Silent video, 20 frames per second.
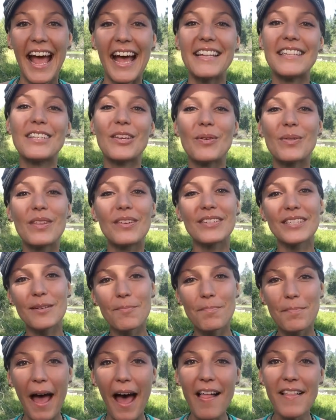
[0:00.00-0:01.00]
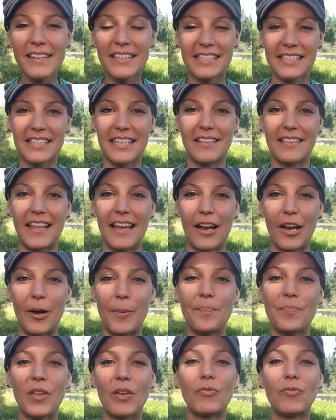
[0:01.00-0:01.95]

And so there's a balance in there.